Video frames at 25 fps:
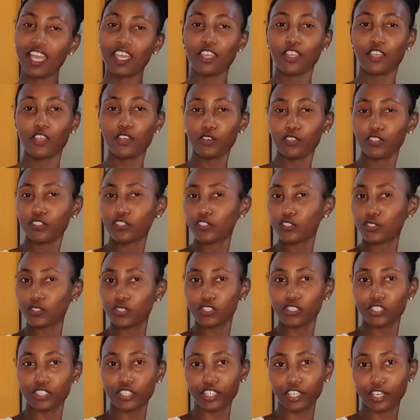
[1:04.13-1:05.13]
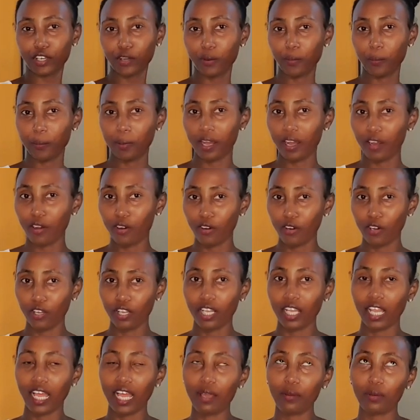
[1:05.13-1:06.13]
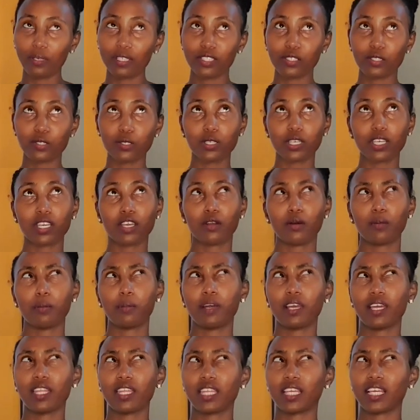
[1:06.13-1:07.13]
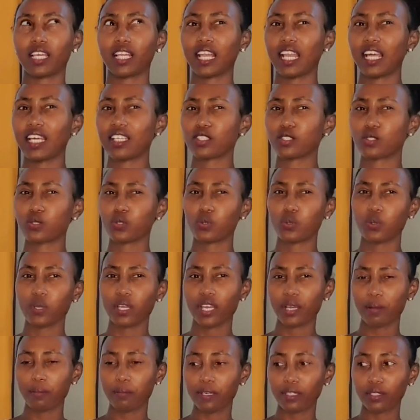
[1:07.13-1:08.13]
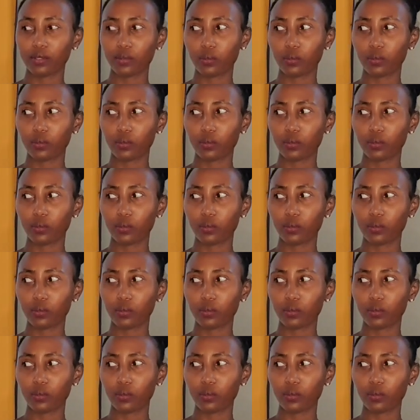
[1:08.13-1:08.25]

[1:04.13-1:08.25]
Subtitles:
huge Gikomba haul. I went to Gikomba, I think last weekend.